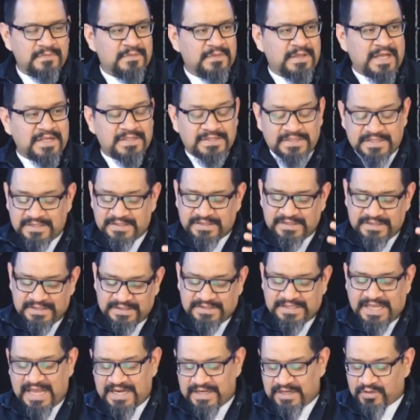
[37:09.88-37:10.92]
And since
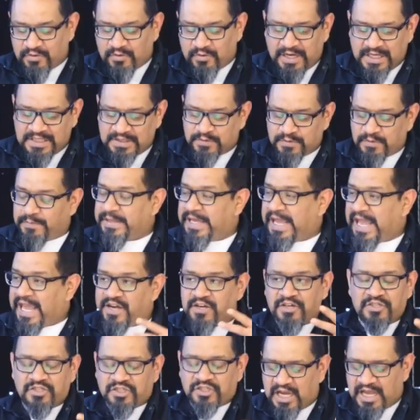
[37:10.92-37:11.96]
this Antichrist will be
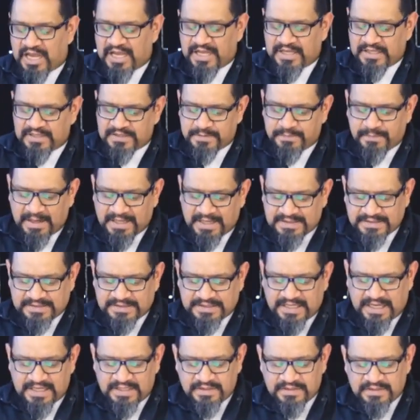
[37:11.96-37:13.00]
energized by
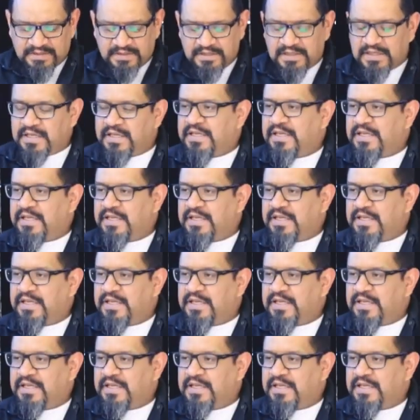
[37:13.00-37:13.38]
Satan,